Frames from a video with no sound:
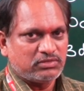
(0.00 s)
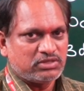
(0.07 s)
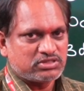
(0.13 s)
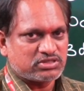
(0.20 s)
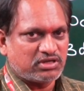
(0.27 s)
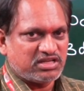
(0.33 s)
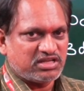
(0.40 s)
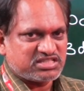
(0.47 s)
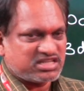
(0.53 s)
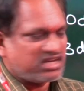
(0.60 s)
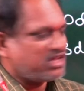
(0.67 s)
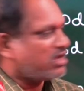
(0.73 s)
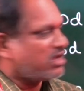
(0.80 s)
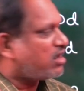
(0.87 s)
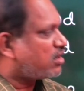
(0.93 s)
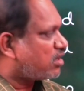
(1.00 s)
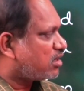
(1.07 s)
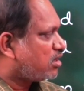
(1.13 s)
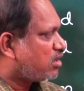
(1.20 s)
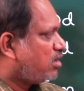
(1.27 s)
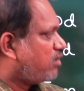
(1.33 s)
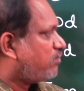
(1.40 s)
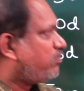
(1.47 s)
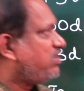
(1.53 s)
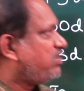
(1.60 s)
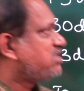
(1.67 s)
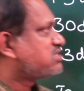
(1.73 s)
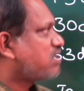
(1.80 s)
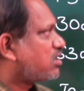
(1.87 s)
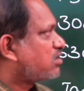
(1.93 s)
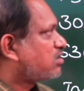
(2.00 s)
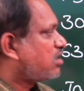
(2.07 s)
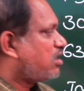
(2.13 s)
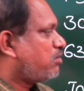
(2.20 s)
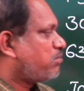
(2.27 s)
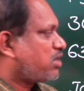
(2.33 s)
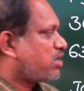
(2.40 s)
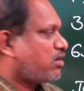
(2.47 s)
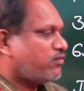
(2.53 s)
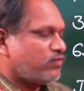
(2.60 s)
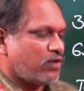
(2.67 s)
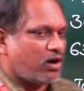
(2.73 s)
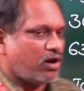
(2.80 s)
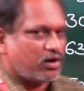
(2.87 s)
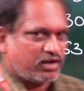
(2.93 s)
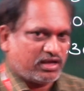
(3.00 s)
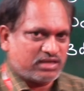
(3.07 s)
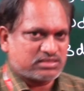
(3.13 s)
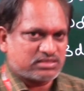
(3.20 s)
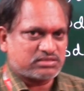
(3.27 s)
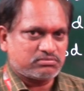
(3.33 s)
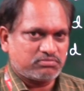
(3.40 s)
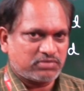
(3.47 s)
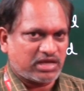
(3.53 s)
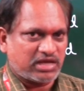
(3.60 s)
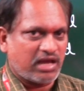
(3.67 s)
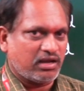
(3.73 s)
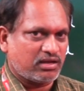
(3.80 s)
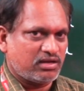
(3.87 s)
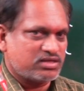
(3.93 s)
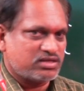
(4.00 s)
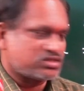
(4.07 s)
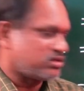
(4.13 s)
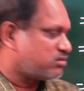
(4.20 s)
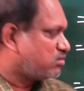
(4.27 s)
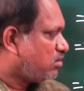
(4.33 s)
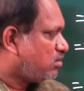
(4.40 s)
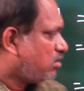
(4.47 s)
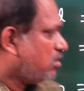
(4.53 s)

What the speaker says: So descending order, these are the number of odd days calculation.